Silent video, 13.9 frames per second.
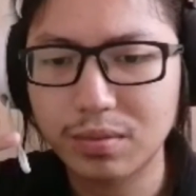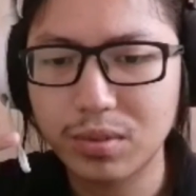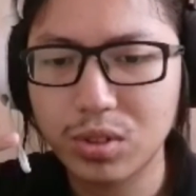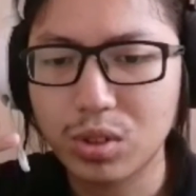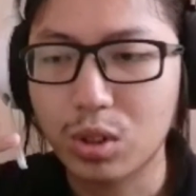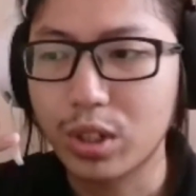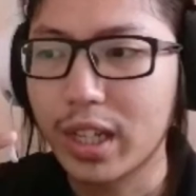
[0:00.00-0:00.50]

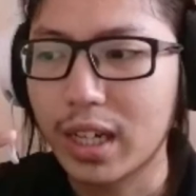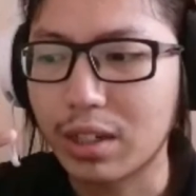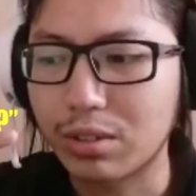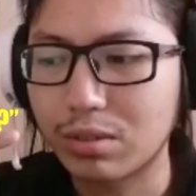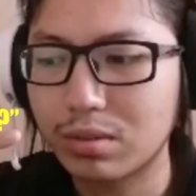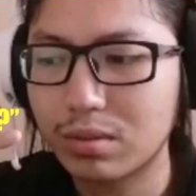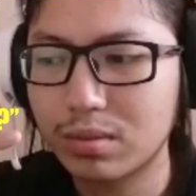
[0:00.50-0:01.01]
sold
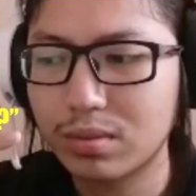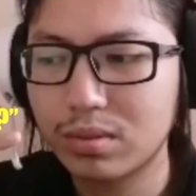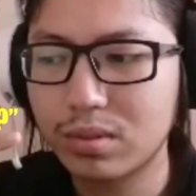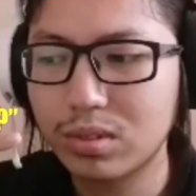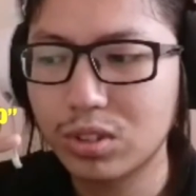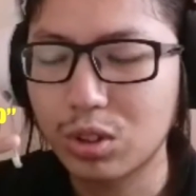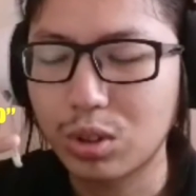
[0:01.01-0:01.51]
out.
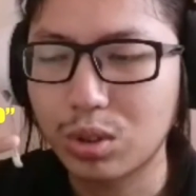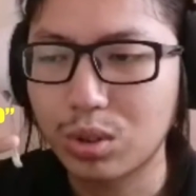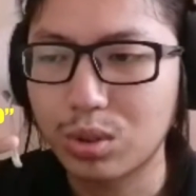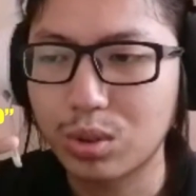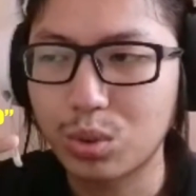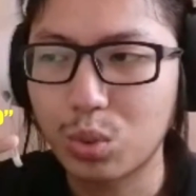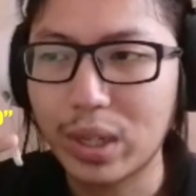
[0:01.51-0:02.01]

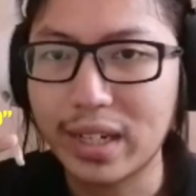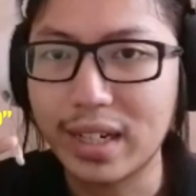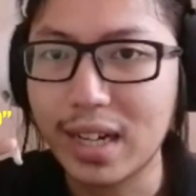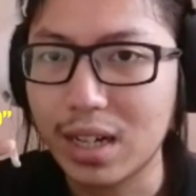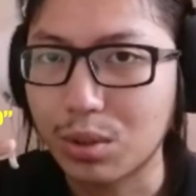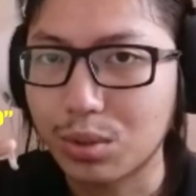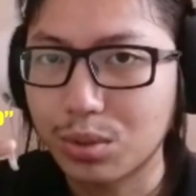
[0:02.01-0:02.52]
So what
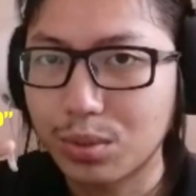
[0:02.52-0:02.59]
now?